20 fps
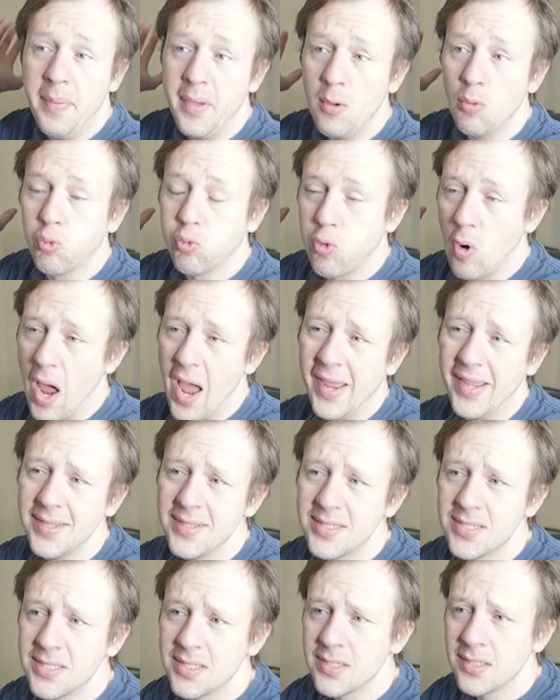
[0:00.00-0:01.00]

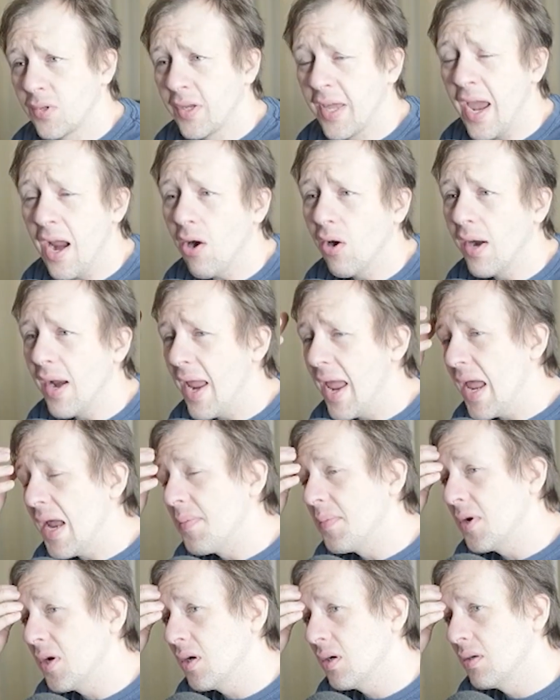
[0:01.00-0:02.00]
Rice? Carrot
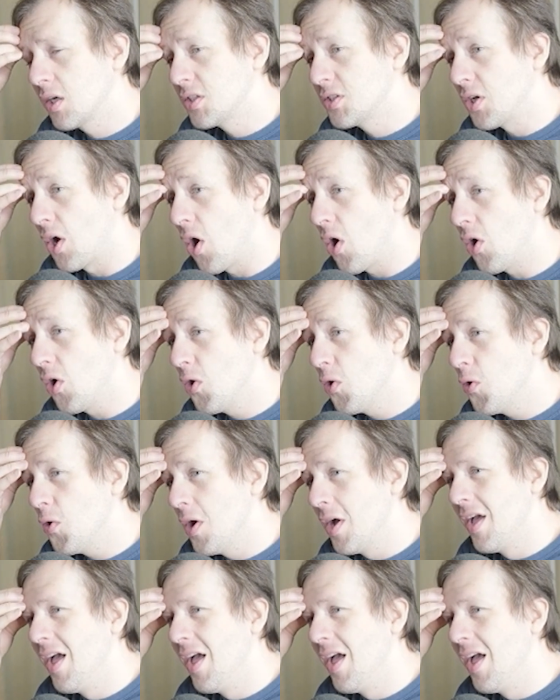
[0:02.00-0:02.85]
Hammer? Taro?